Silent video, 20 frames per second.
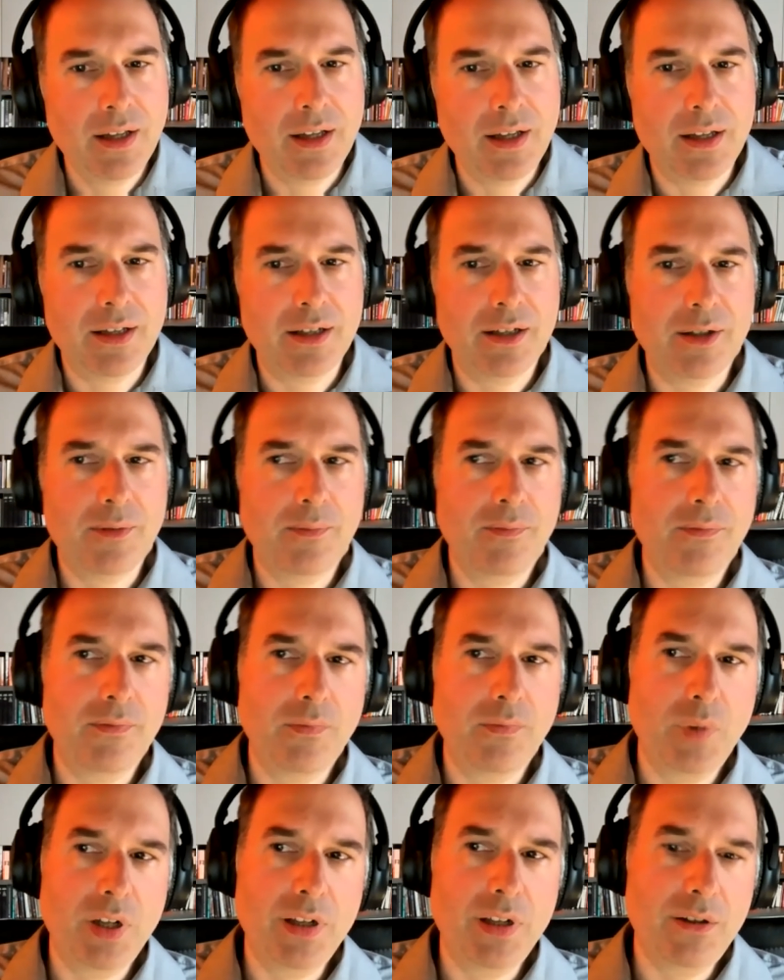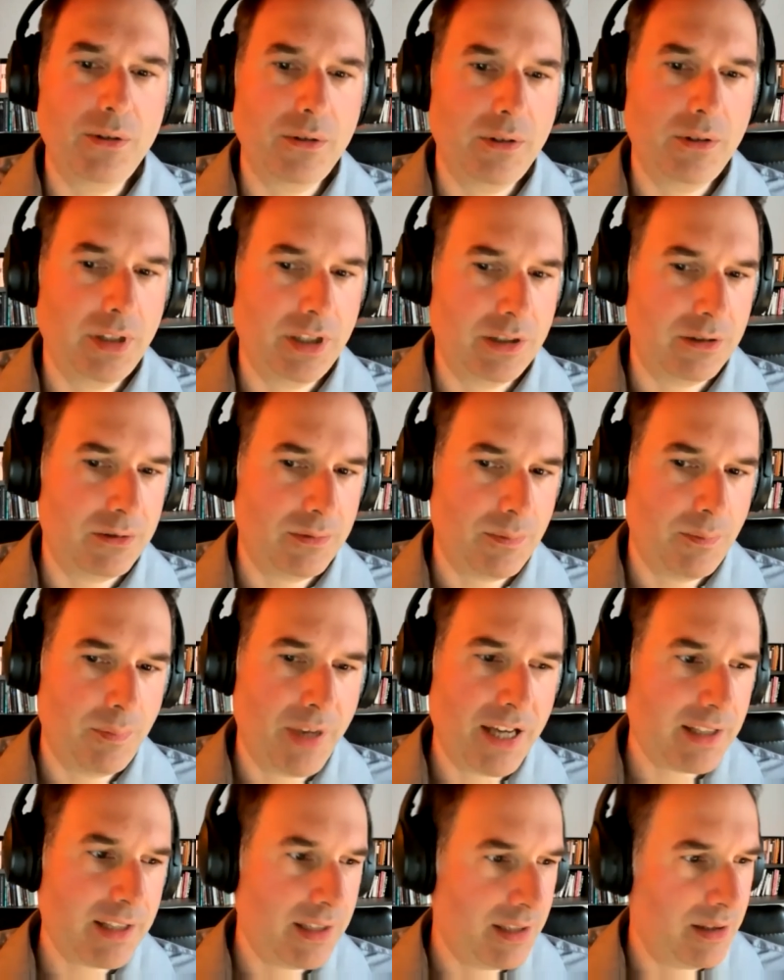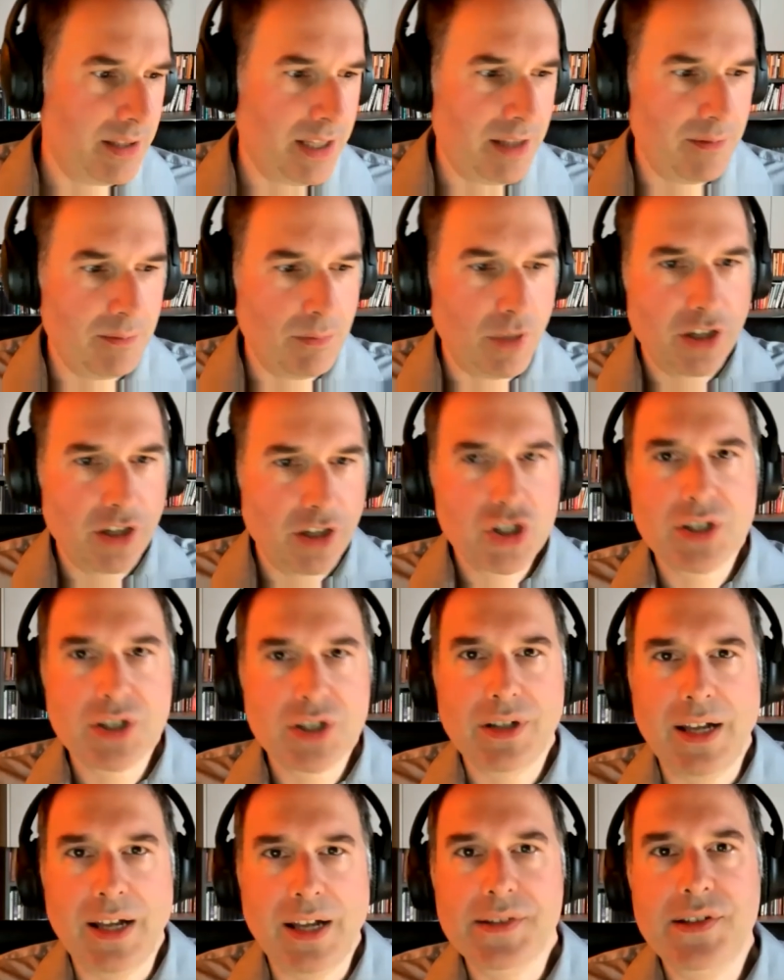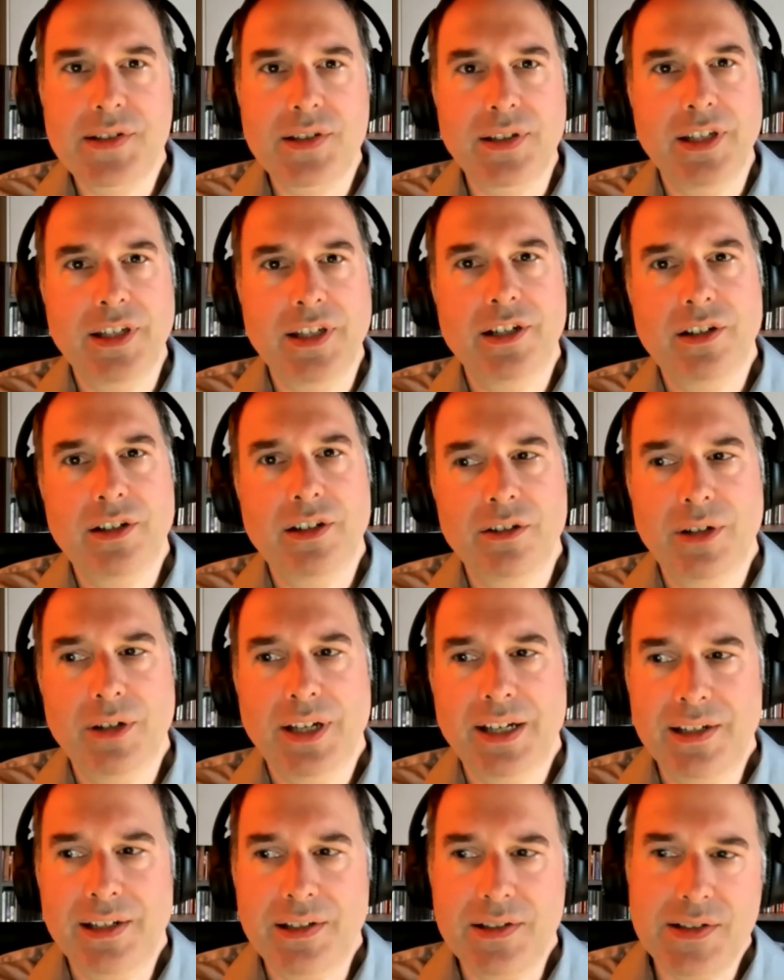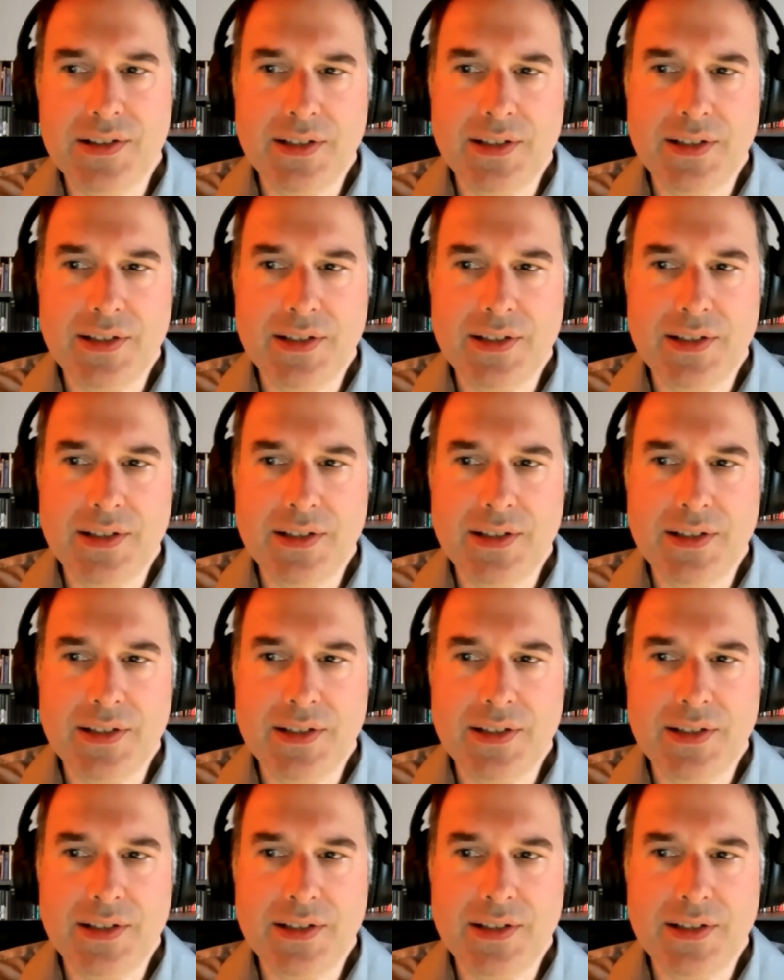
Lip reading: When you know, back in March last year, you had